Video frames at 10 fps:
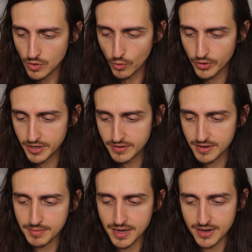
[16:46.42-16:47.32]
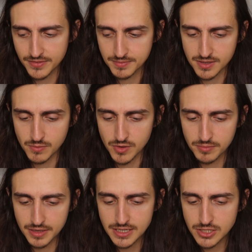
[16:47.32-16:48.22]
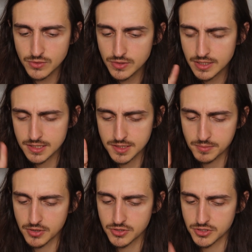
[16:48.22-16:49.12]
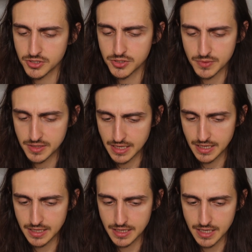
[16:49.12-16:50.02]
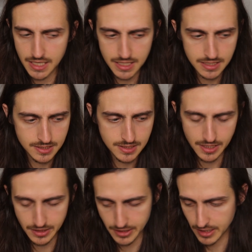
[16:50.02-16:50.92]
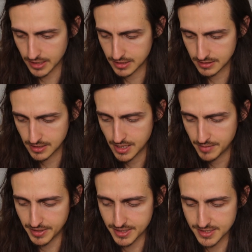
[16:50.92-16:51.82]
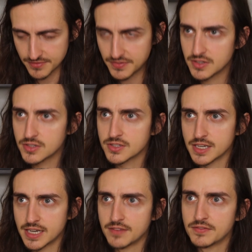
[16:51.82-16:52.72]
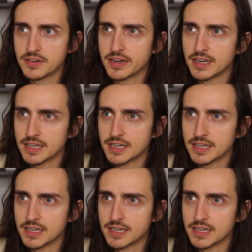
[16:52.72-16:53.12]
or hearing back from someone, but I don't think it's the person you would think it is either. Because it feels, again, very